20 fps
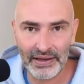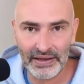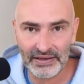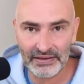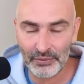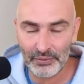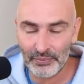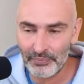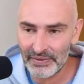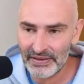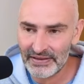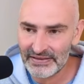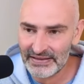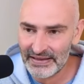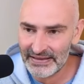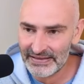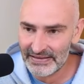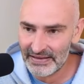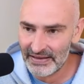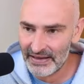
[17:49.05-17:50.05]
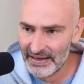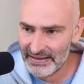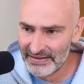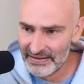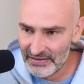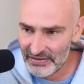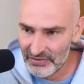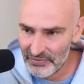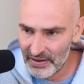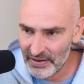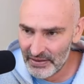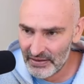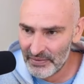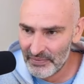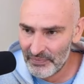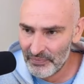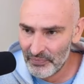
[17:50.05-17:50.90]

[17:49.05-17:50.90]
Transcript: is up a piece and still has this threat.